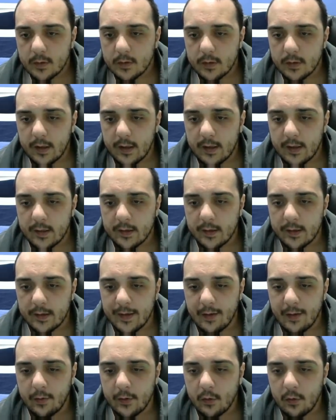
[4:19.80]
And
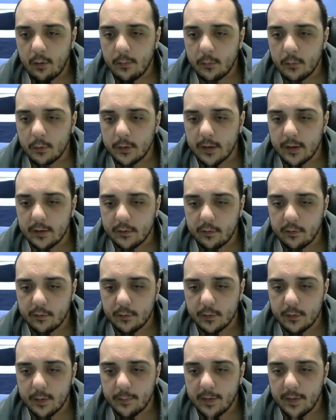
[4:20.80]
now I know I'm looking to
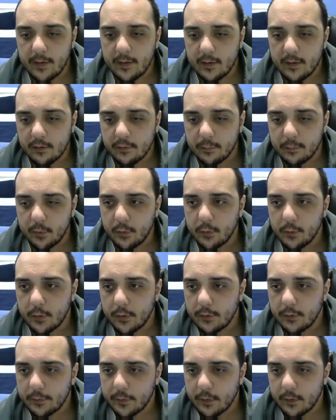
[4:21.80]
still get my last blue one
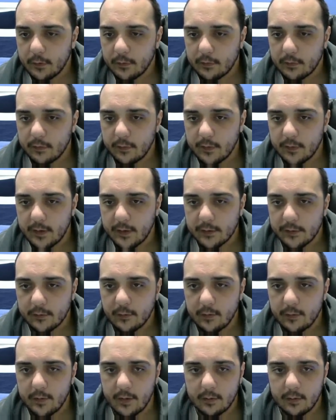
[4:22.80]
off because the
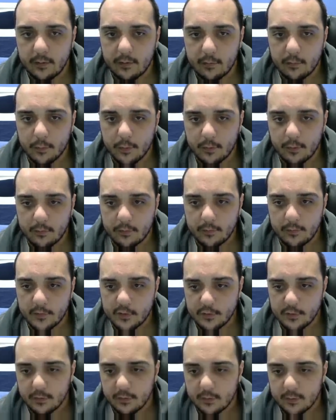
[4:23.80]
underground areas were not sufficient.